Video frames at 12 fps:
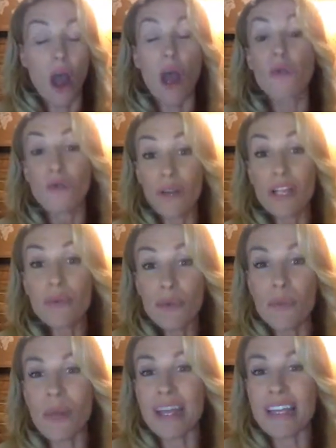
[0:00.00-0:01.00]
I really
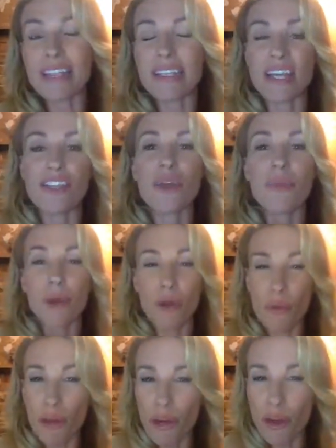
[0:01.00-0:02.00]
want to buy that t-shirt, but I
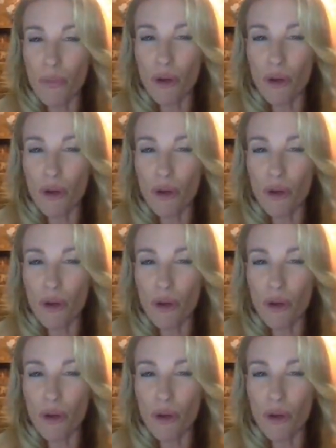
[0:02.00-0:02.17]
want to know